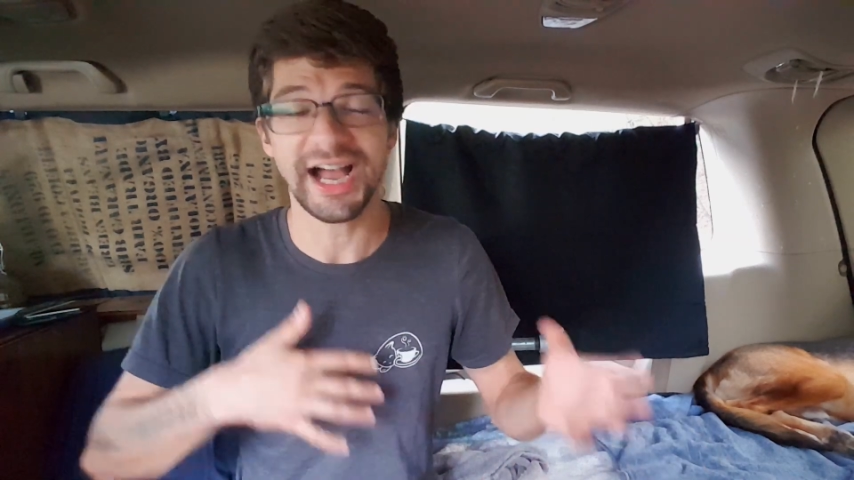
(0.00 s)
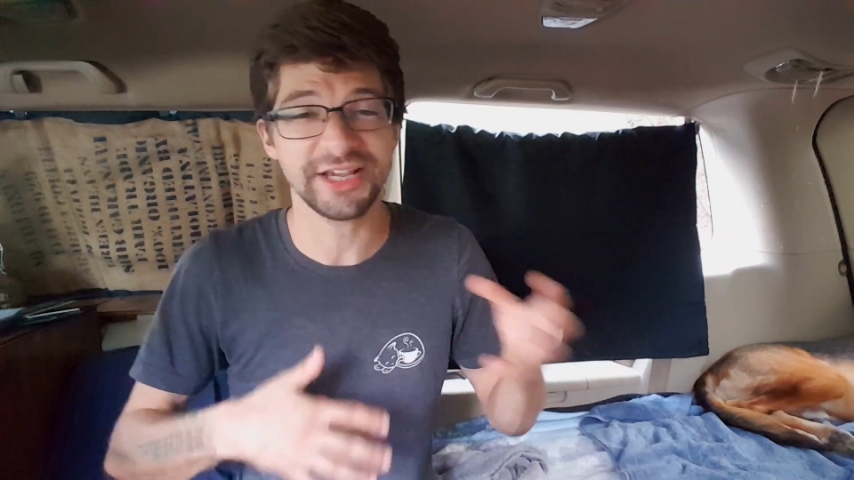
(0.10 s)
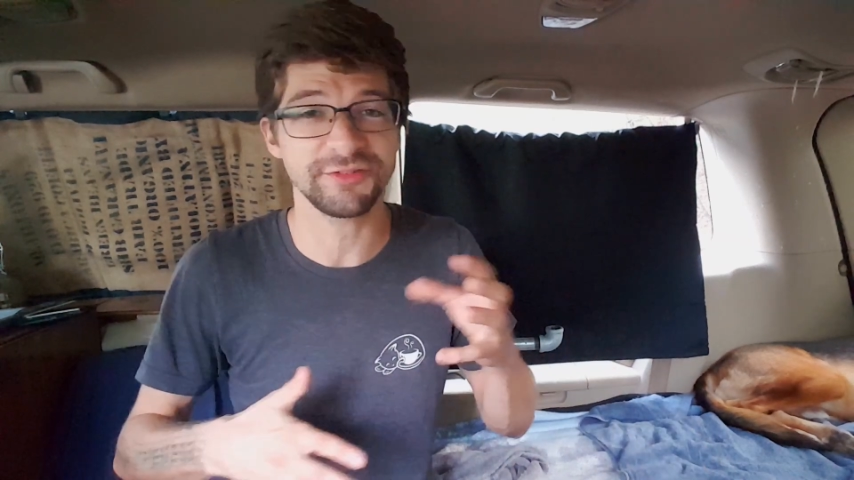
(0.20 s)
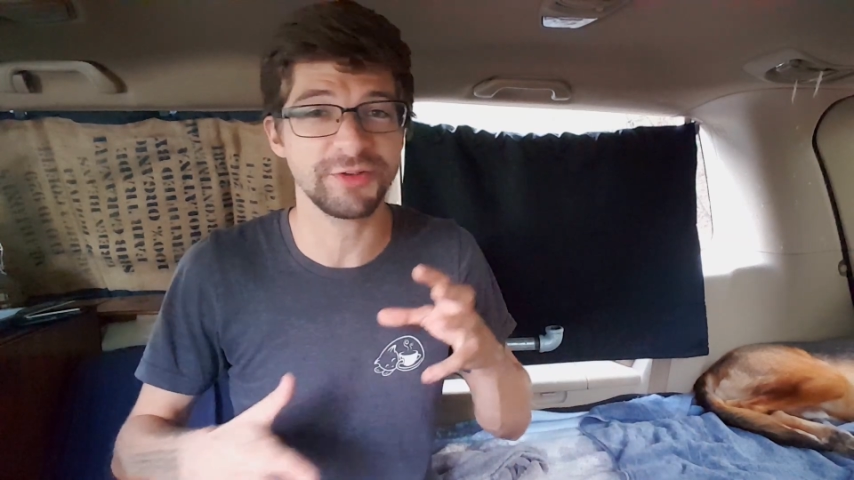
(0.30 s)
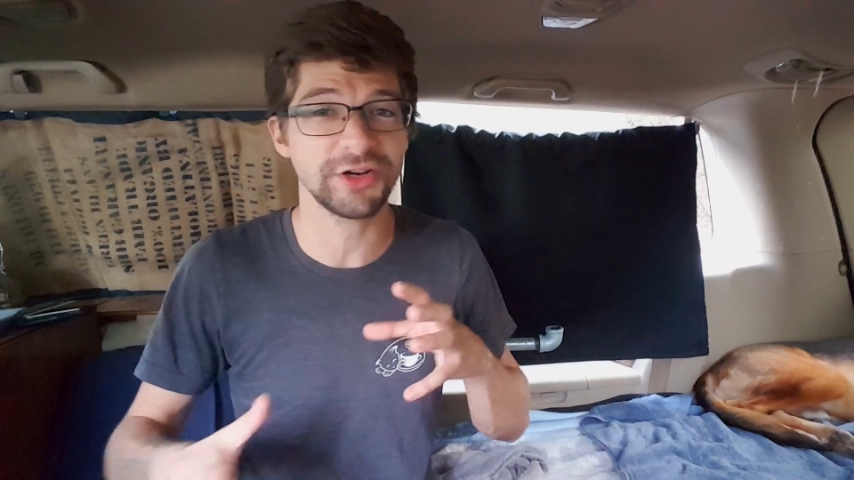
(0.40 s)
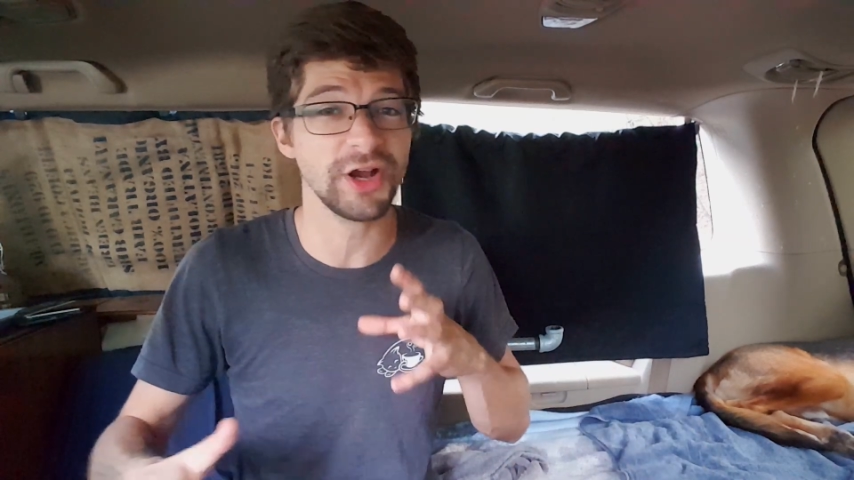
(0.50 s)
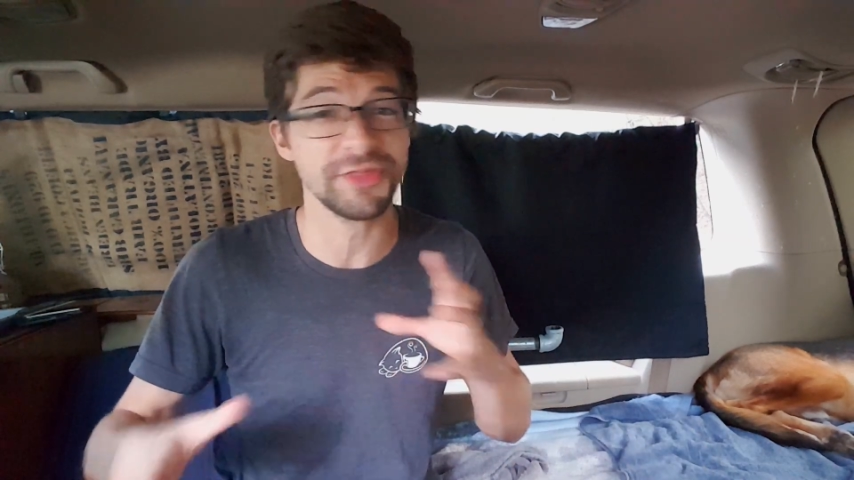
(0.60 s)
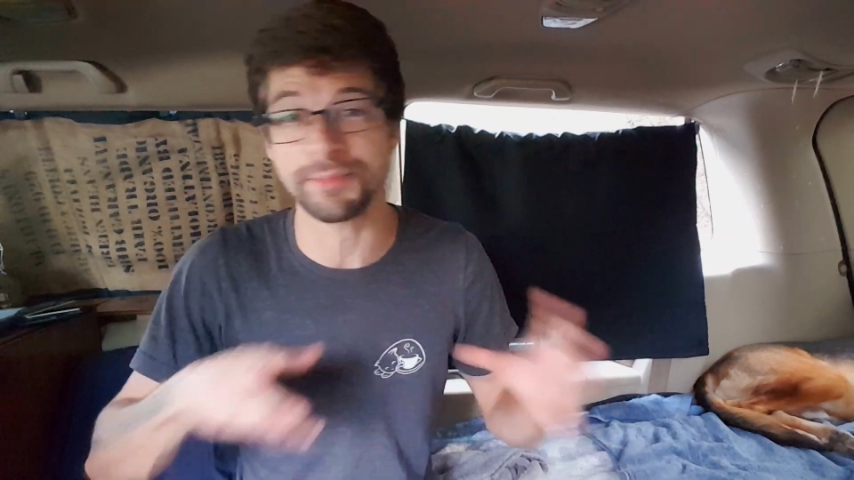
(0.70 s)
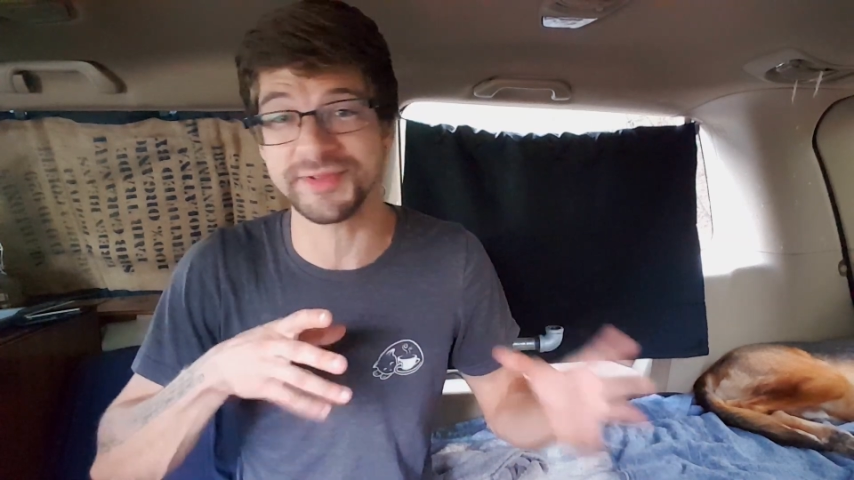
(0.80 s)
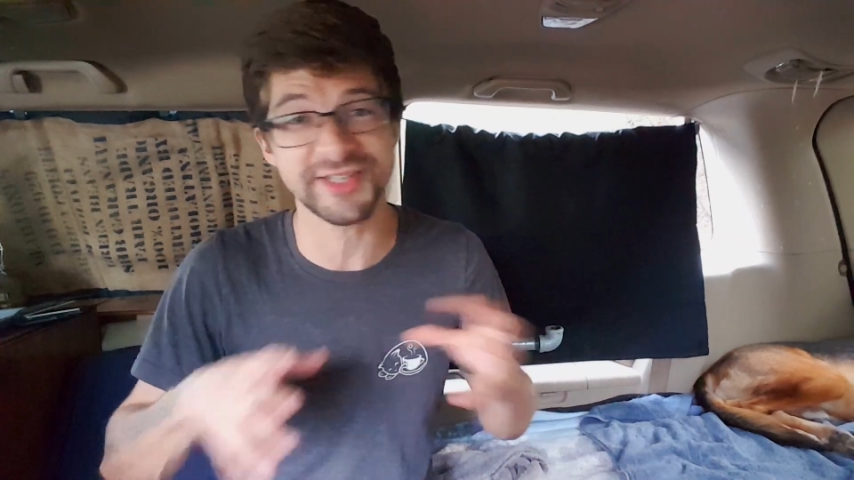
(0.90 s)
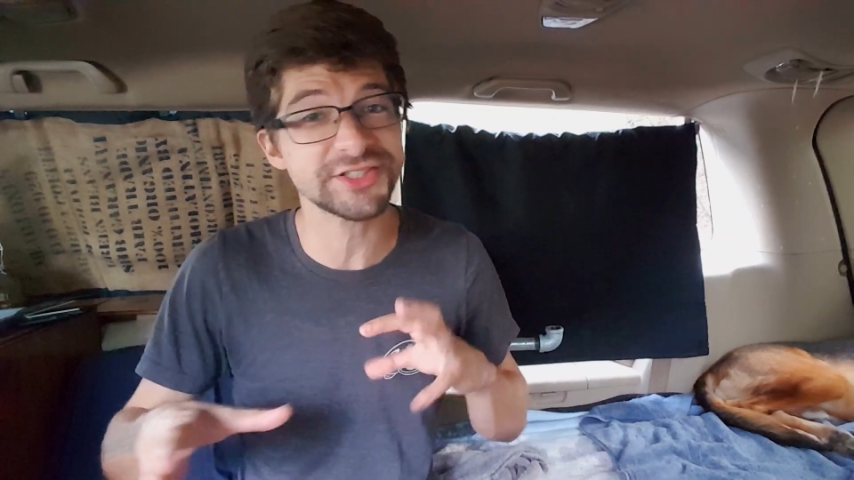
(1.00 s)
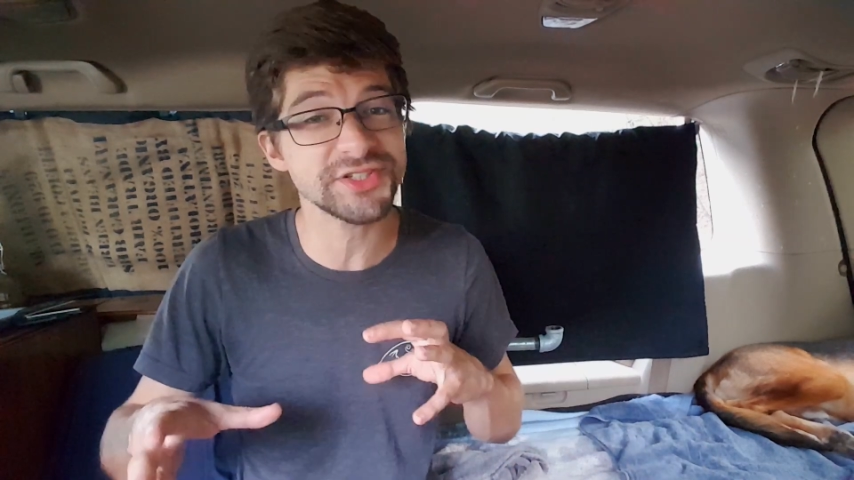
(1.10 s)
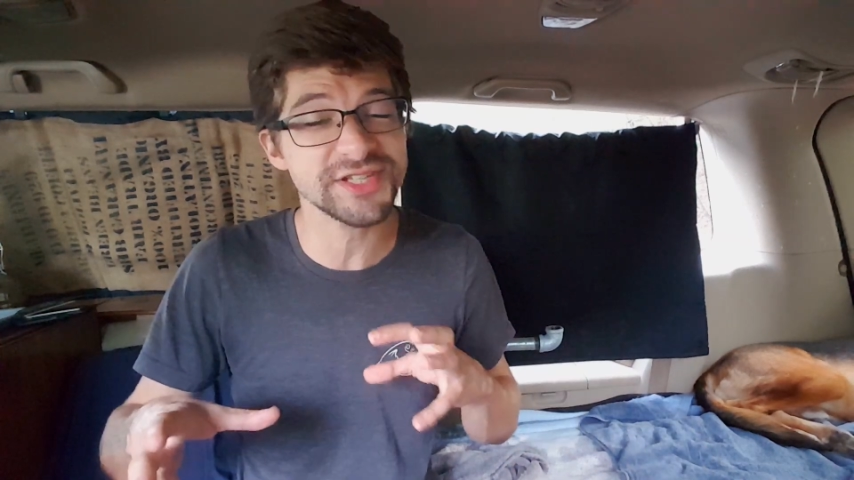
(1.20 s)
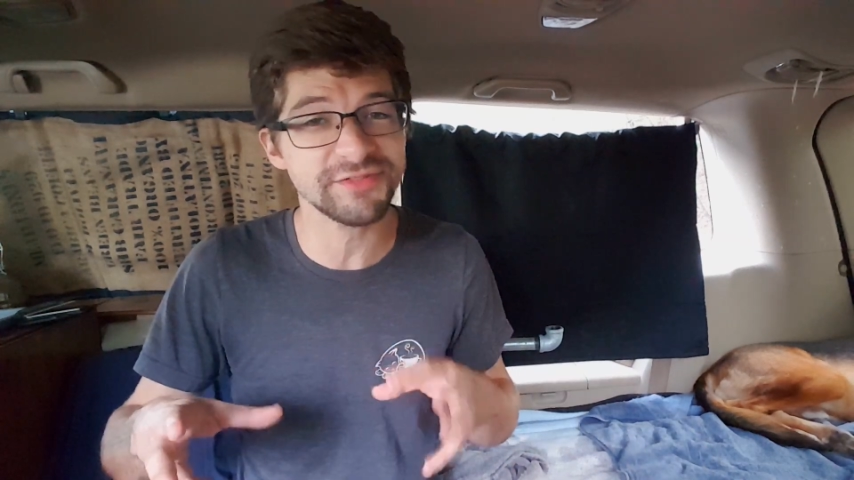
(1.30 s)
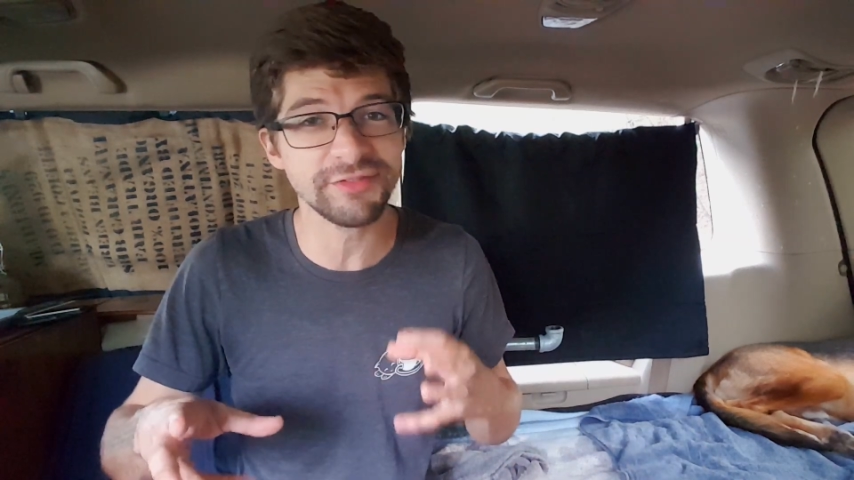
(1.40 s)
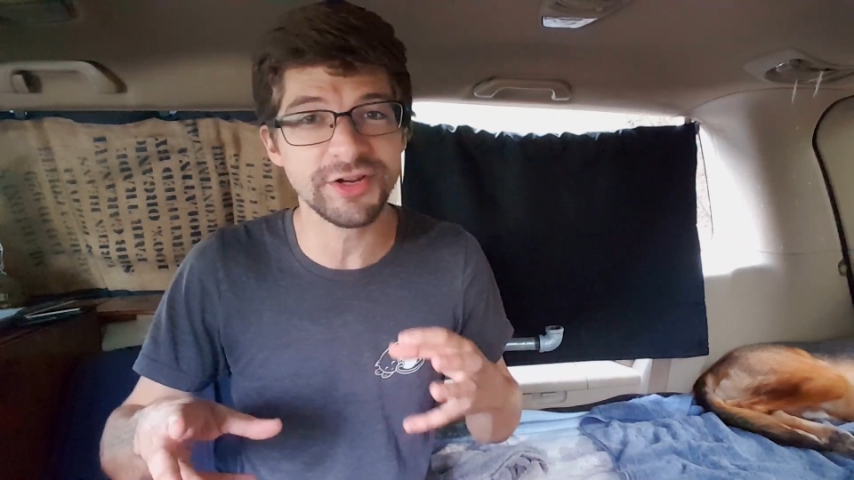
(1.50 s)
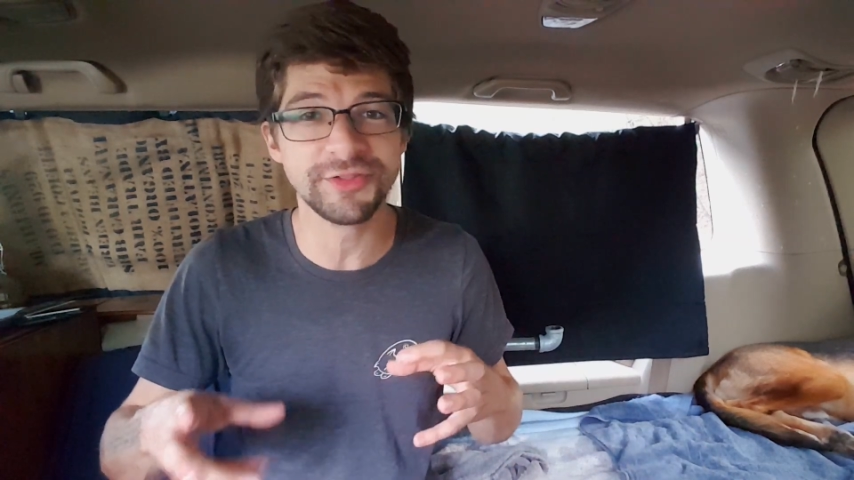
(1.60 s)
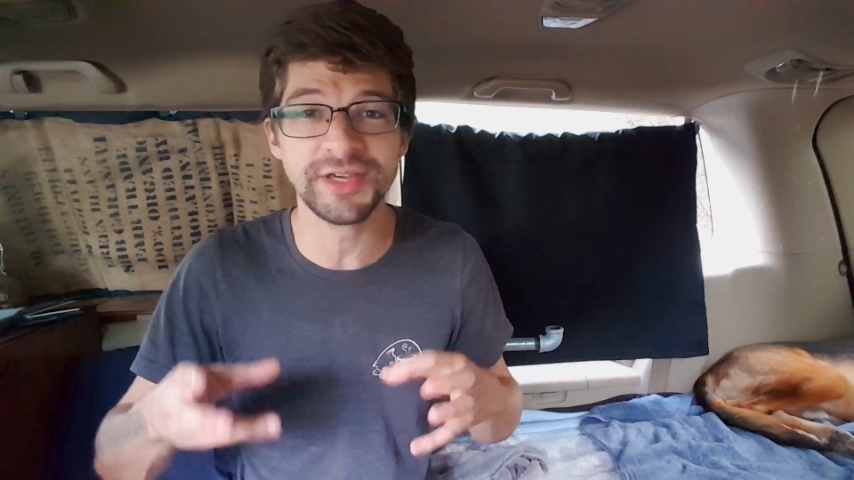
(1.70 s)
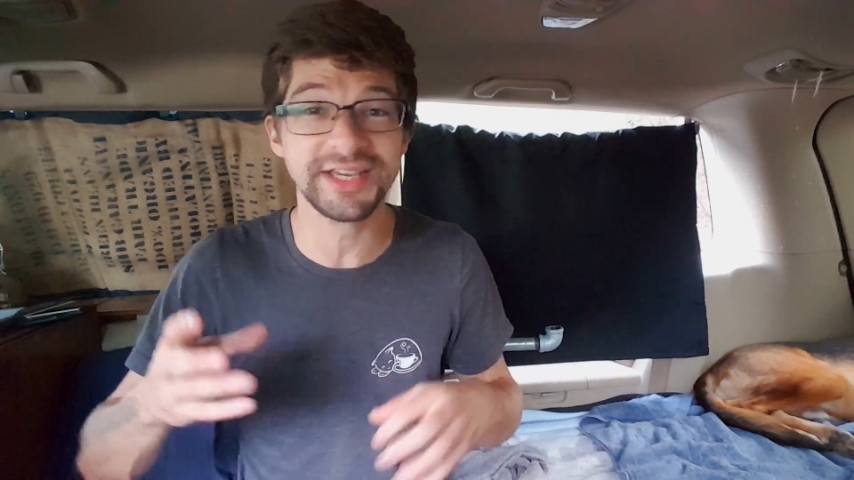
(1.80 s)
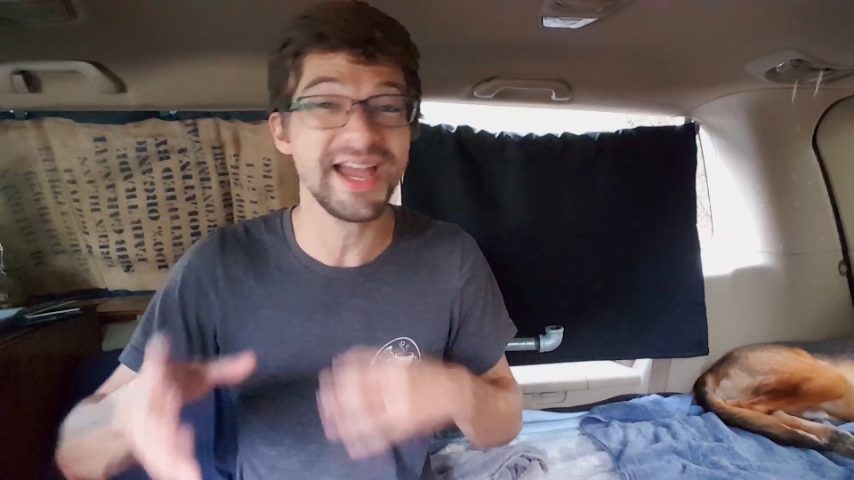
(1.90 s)
I could figure out the positions of
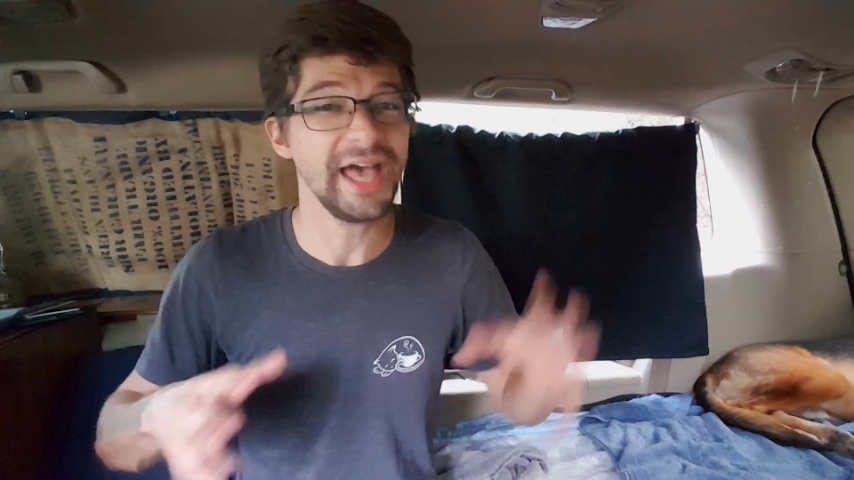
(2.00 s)
everything,